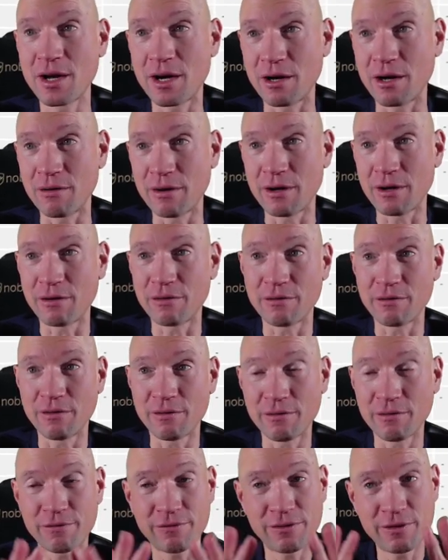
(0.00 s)
around
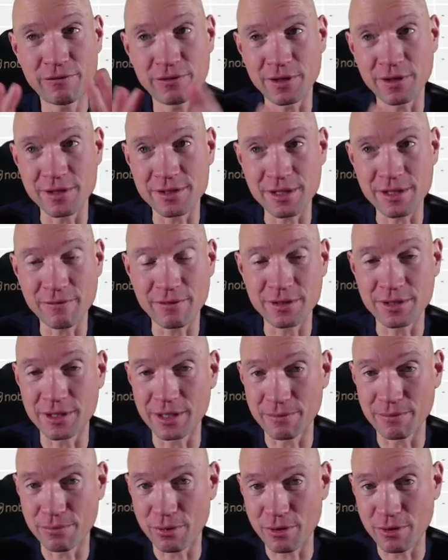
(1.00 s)

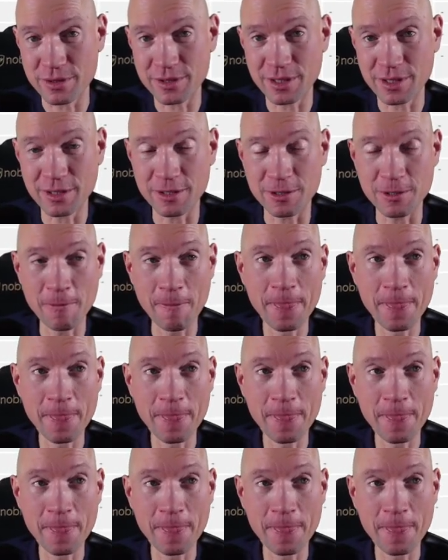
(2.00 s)
17%.